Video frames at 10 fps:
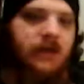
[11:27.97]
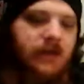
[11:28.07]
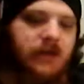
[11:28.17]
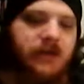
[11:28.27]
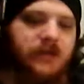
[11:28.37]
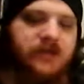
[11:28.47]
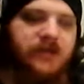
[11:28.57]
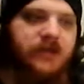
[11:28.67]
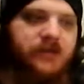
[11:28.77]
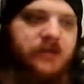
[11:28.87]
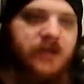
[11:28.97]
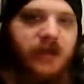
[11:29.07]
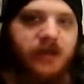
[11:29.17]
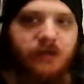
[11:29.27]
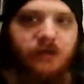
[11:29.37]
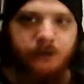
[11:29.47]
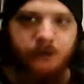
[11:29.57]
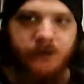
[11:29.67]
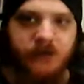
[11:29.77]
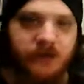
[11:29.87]
I got these yesterday
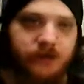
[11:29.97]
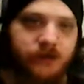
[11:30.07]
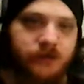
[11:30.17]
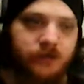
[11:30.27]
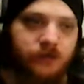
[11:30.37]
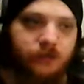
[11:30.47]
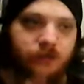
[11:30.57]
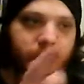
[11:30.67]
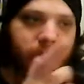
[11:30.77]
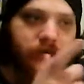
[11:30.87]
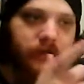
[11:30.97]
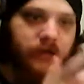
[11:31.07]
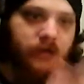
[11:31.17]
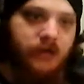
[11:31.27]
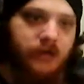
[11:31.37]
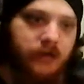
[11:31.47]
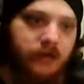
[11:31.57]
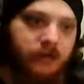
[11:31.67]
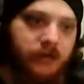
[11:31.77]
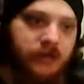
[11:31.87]
because I went to the
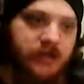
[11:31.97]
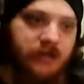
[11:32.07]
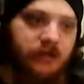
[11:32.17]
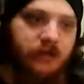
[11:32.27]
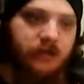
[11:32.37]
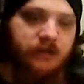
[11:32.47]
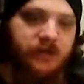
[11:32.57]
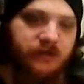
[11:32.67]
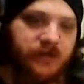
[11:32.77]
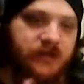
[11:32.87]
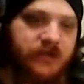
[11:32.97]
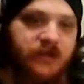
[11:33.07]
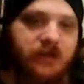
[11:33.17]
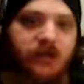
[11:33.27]
Orange County, the Costa Mesa